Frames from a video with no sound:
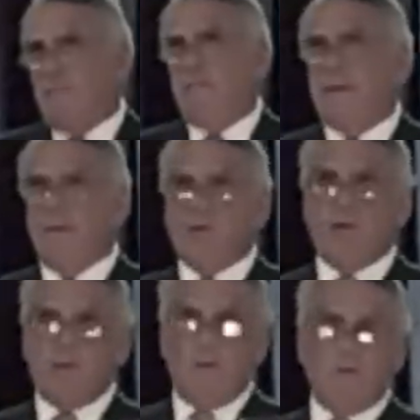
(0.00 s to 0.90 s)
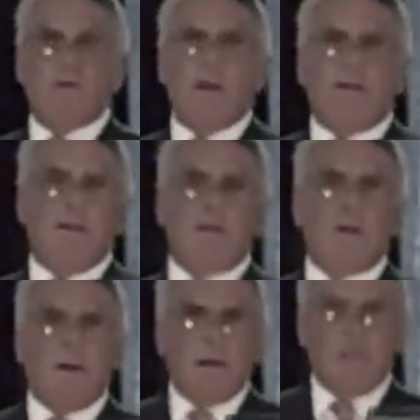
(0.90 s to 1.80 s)
who share in this
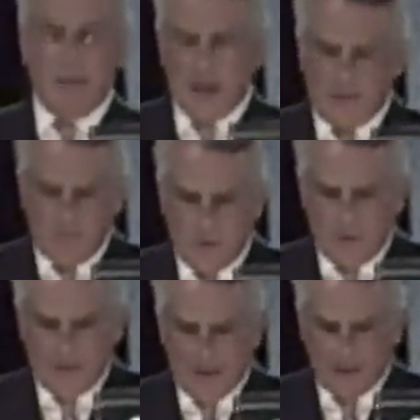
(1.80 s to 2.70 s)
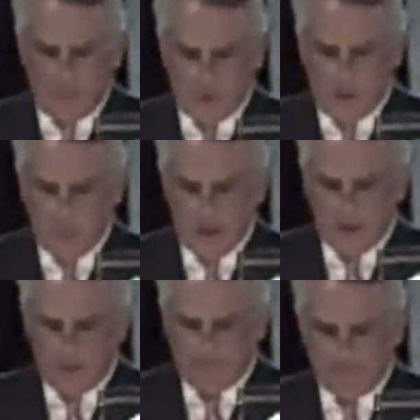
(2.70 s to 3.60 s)
honor, I just want to thank them so much.